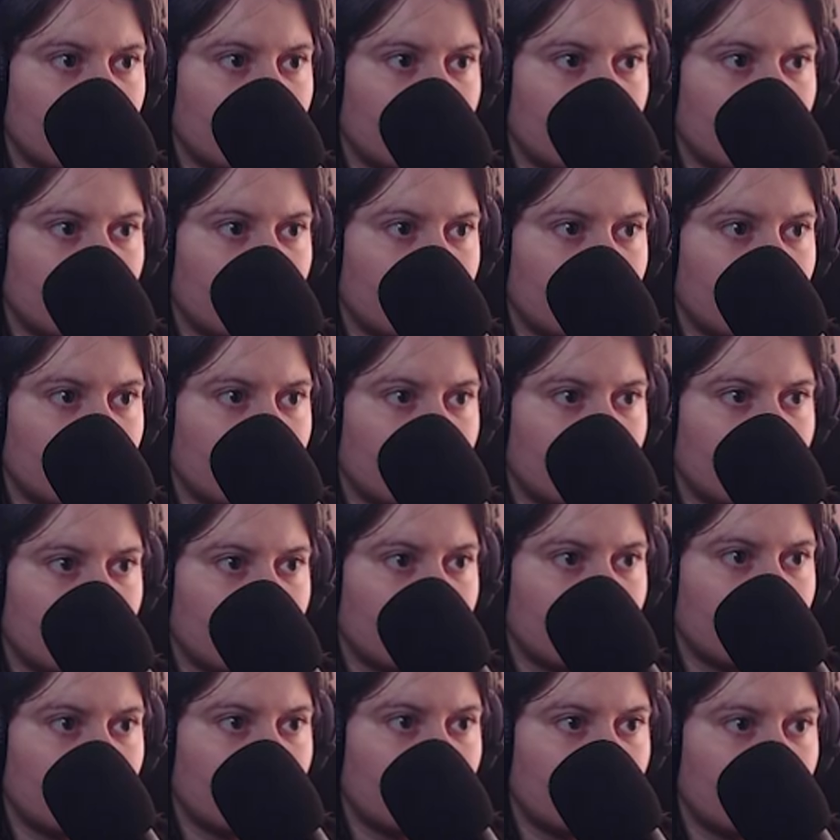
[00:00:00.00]

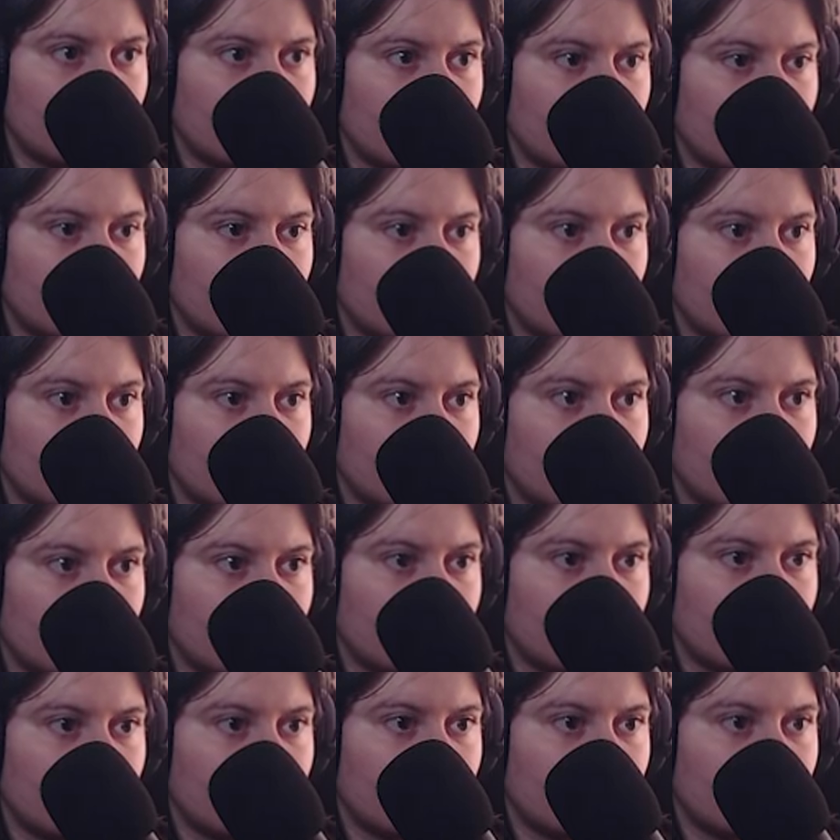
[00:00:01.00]

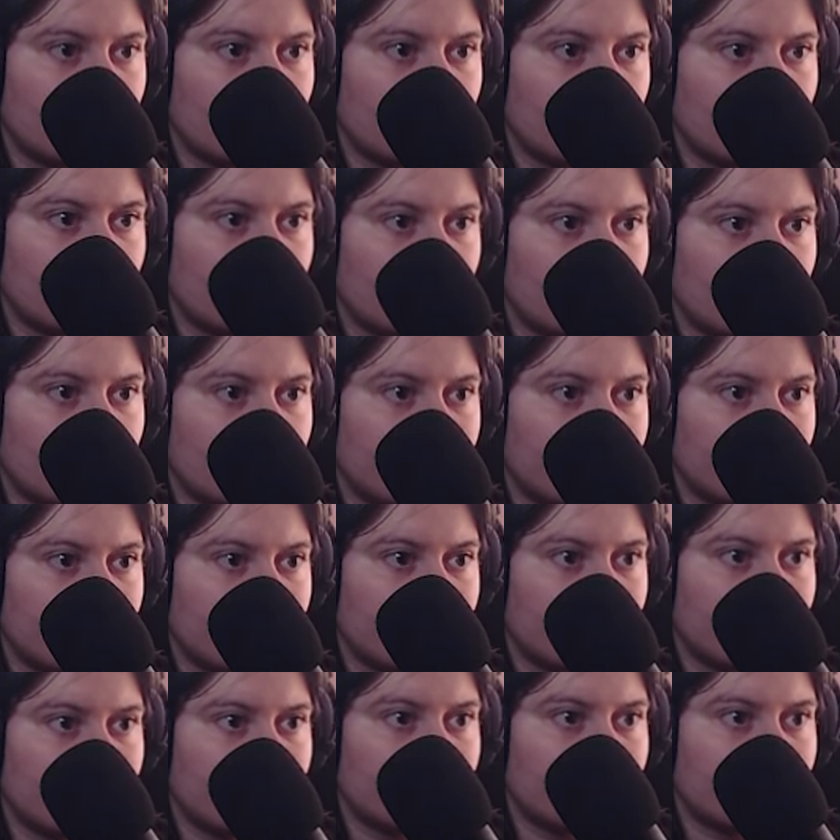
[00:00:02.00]

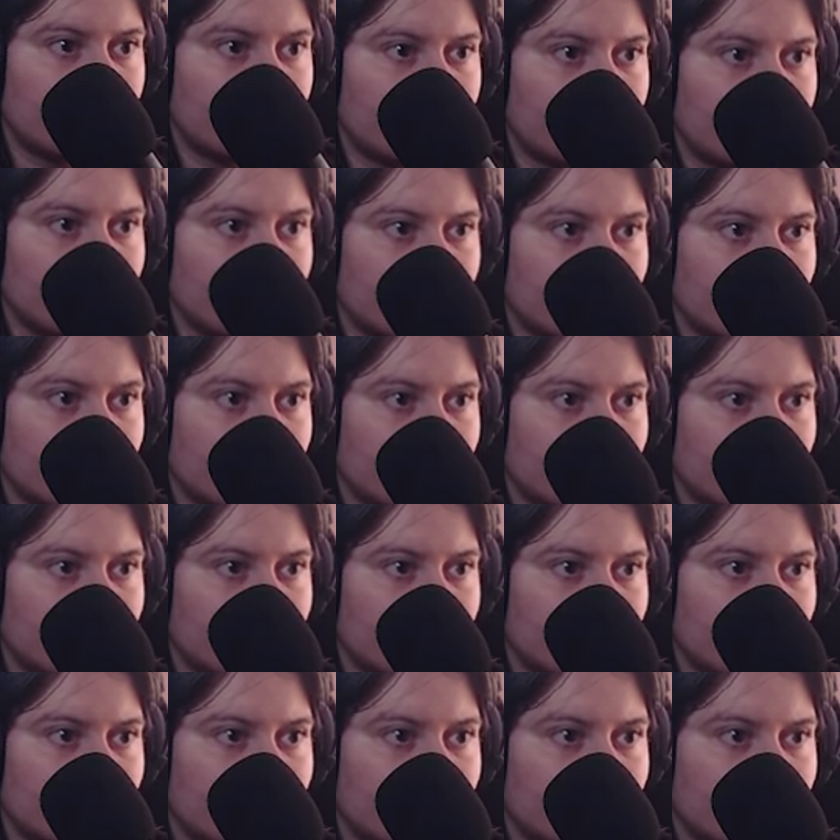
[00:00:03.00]

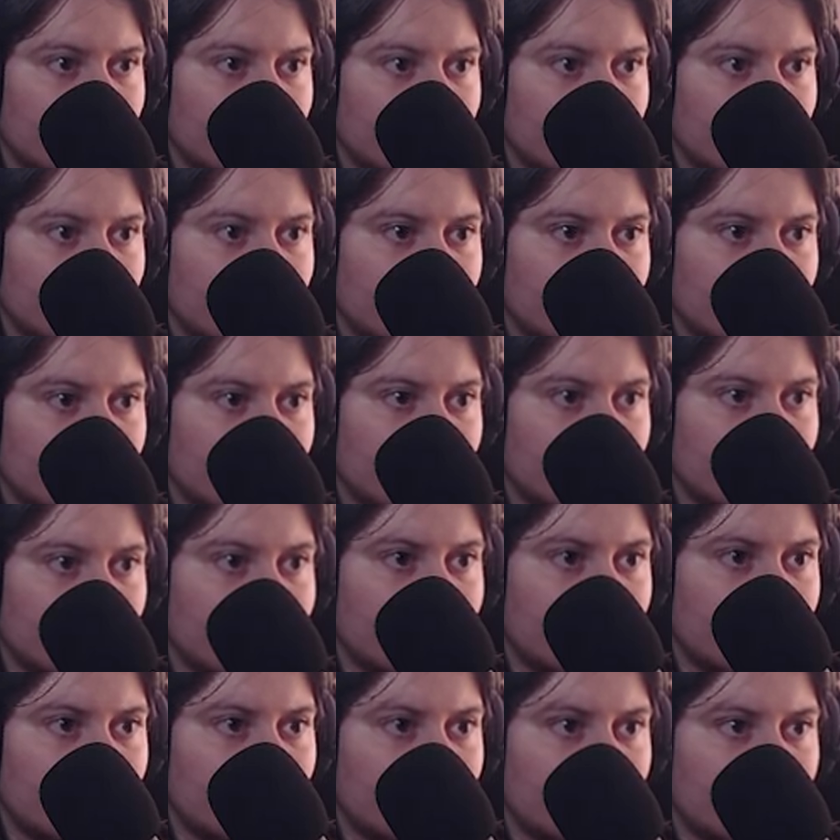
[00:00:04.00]

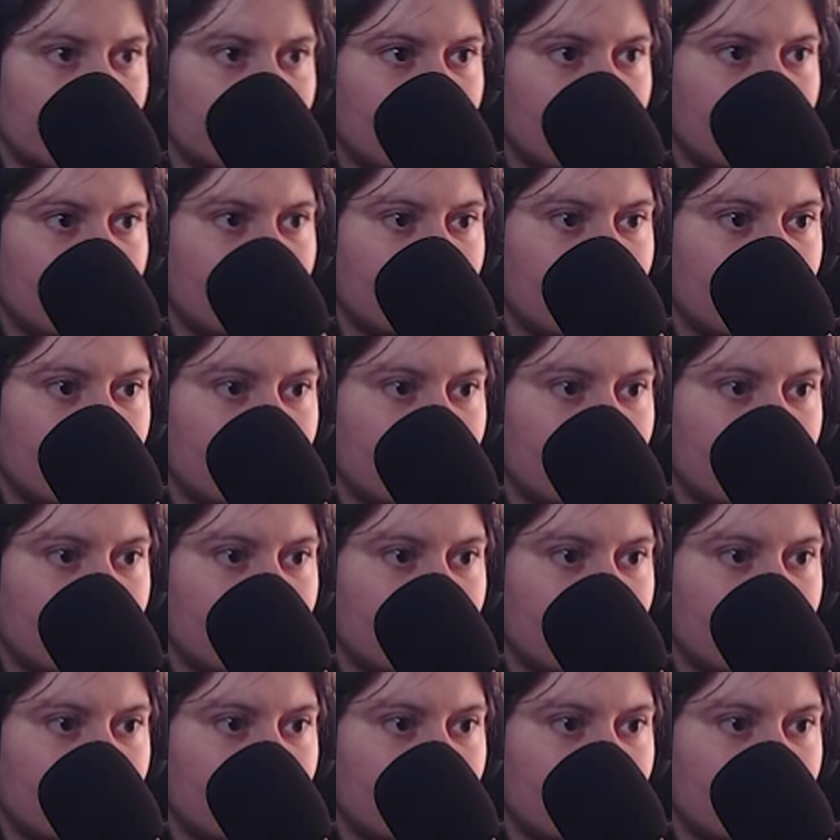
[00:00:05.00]
Nothing is said.